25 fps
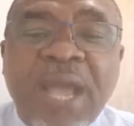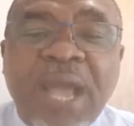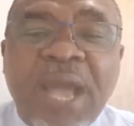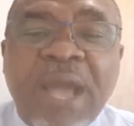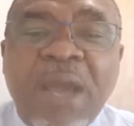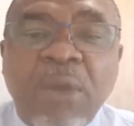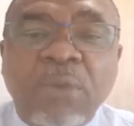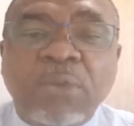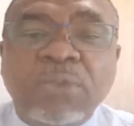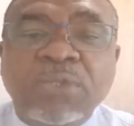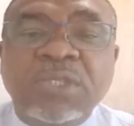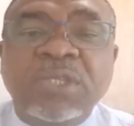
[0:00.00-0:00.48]

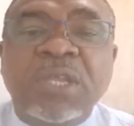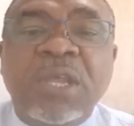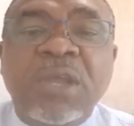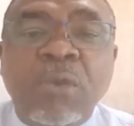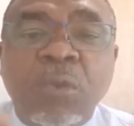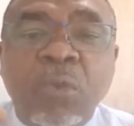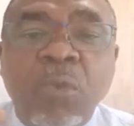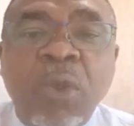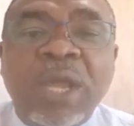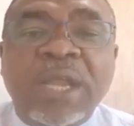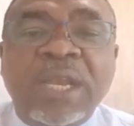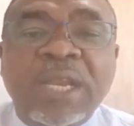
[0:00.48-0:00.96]
house
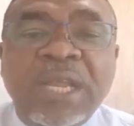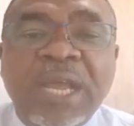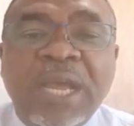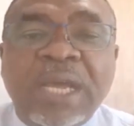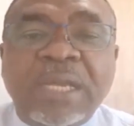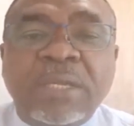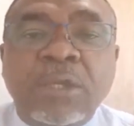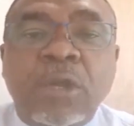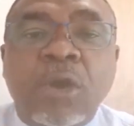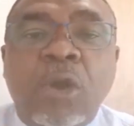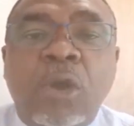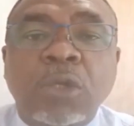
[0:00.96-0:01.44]
where they
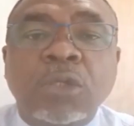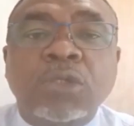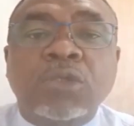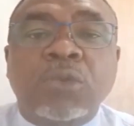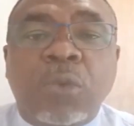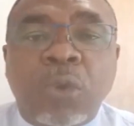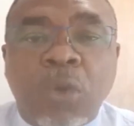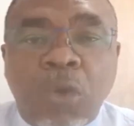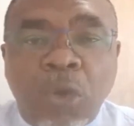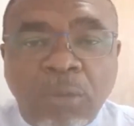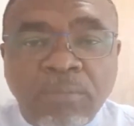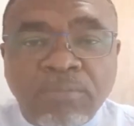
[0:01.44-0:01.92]
had gone
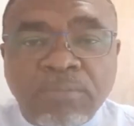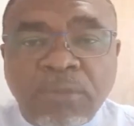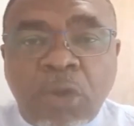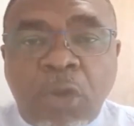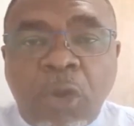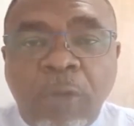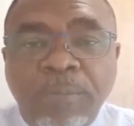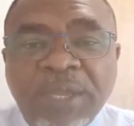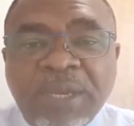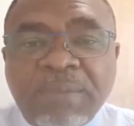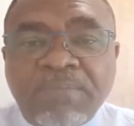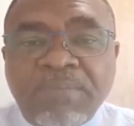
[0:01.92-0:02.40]
to
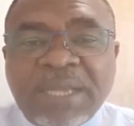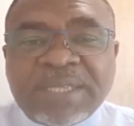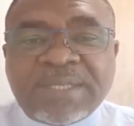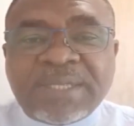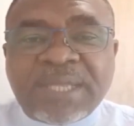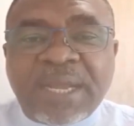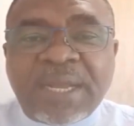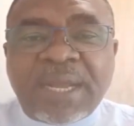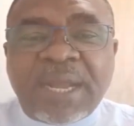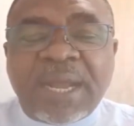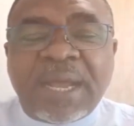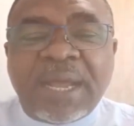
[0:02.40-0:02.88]
commit
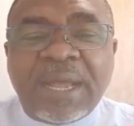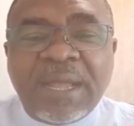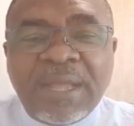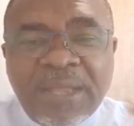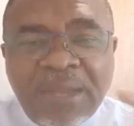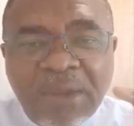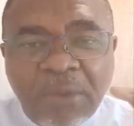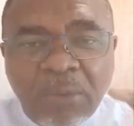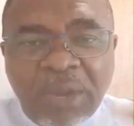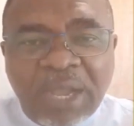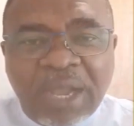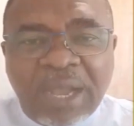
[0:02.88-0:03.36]

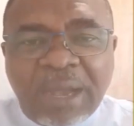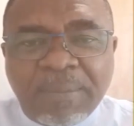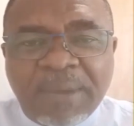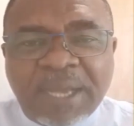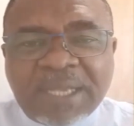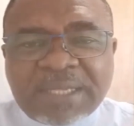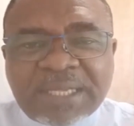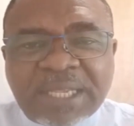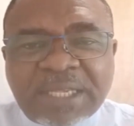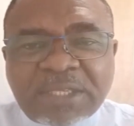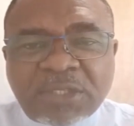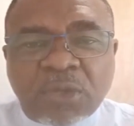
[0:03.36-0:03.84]
massacre, where
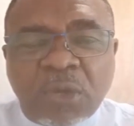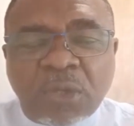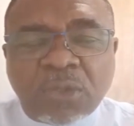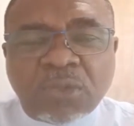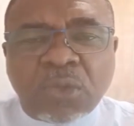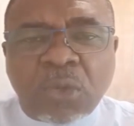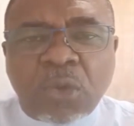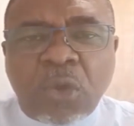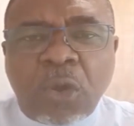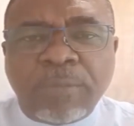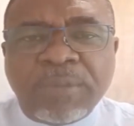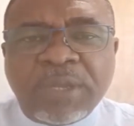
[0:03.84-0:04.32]
Hamas has
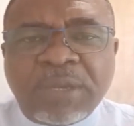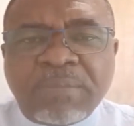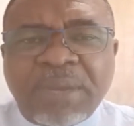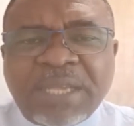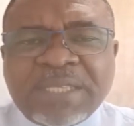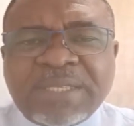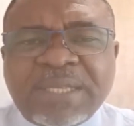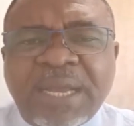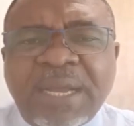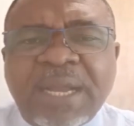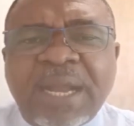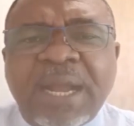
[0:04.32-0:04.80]
gone to commit
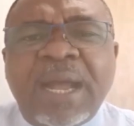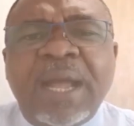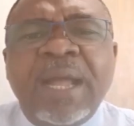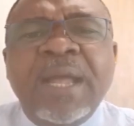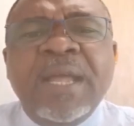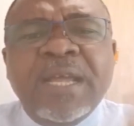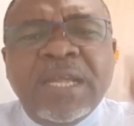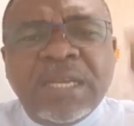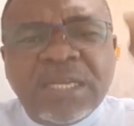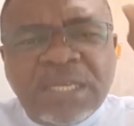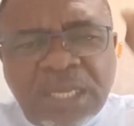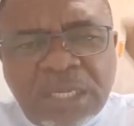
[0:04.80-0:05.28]
massacre,